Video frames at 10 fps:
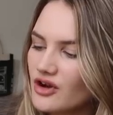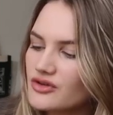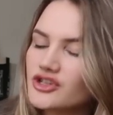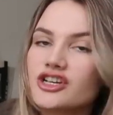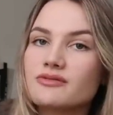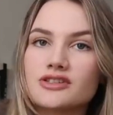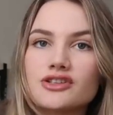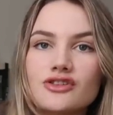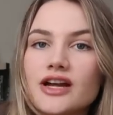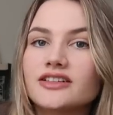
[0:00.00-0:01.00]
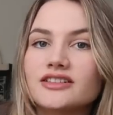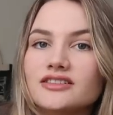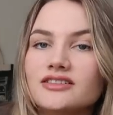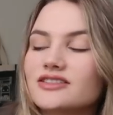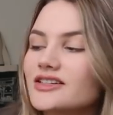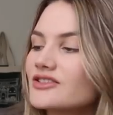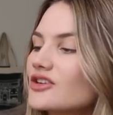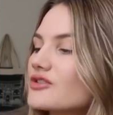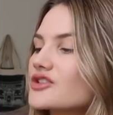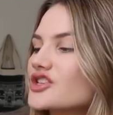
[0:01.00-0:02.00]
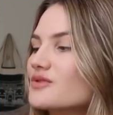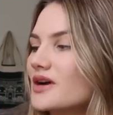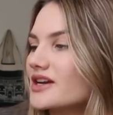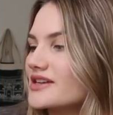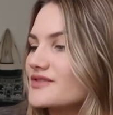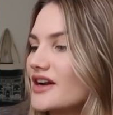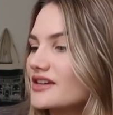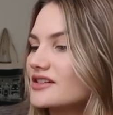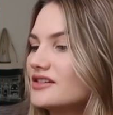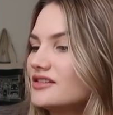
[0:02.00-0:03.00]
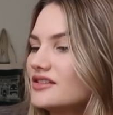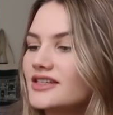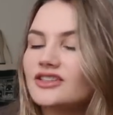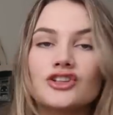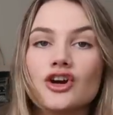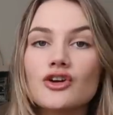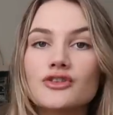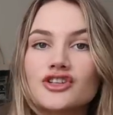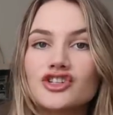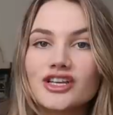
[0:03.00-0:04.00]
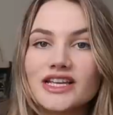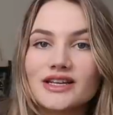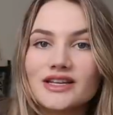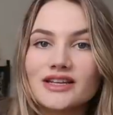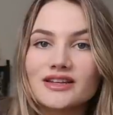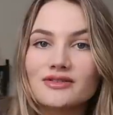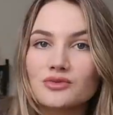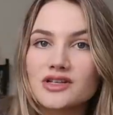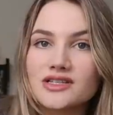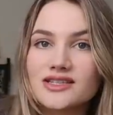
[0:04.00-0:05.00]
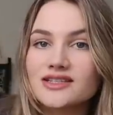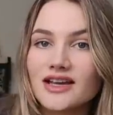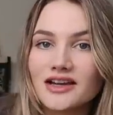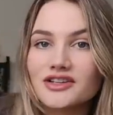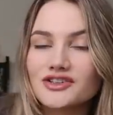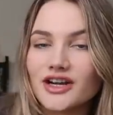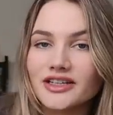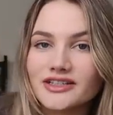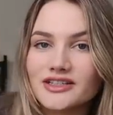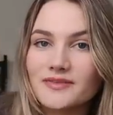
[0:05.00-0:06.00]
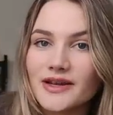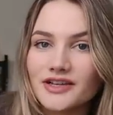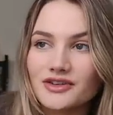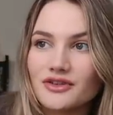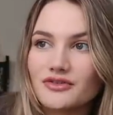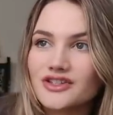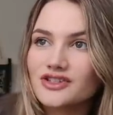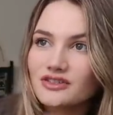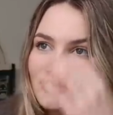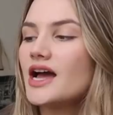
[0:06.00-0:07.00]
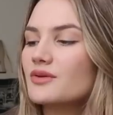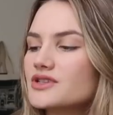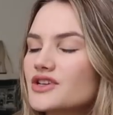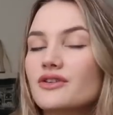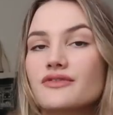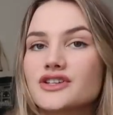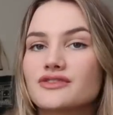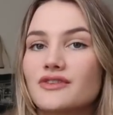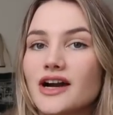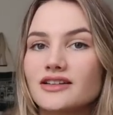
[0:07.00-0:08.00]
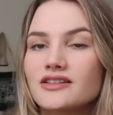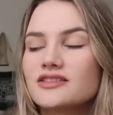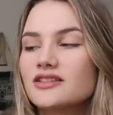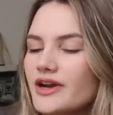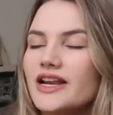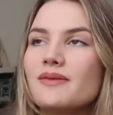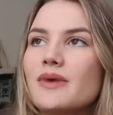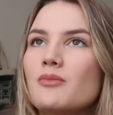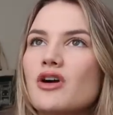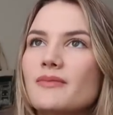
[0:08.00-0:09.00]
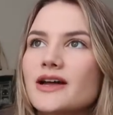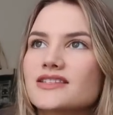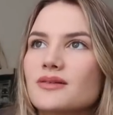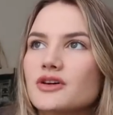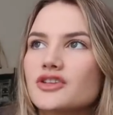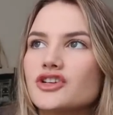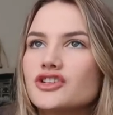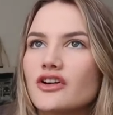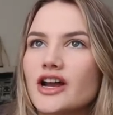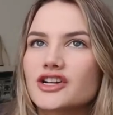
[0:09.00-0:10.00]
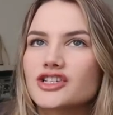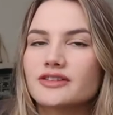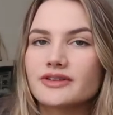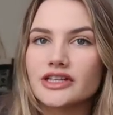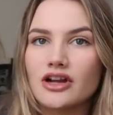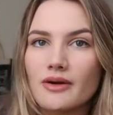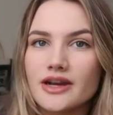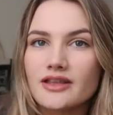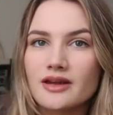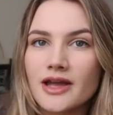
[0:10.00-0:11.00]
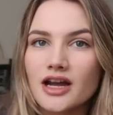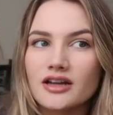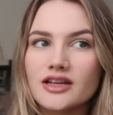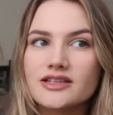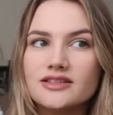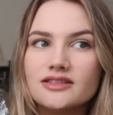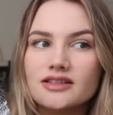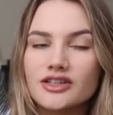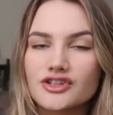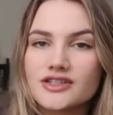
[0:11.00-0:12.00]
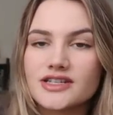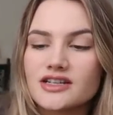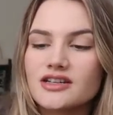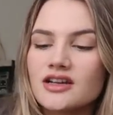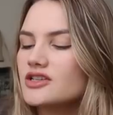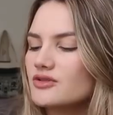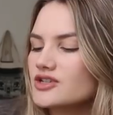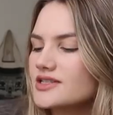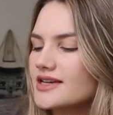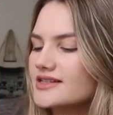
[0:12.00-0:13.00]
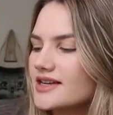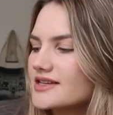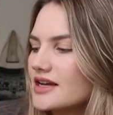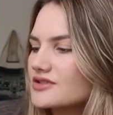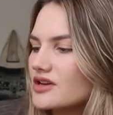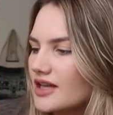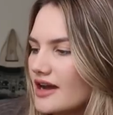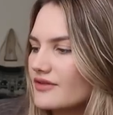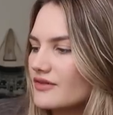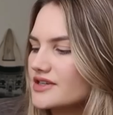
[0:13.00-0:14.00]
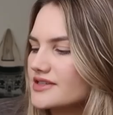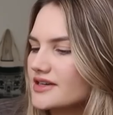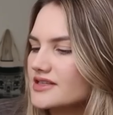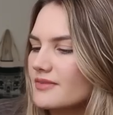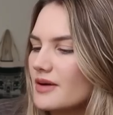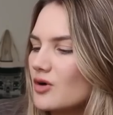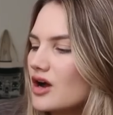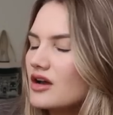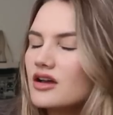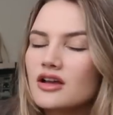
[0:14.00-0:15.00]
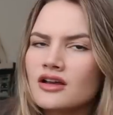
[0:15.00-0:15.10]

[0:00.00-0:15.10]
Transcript: know that she was Australian. Didn't know that she won X Factor. Didn't know that she was the second Australian to be in Eurovision and was a Eurovision finalist. Reading a memoir about someone that you don't actually really know anything about is interesting. So it just like details her life, obviously it's a memoir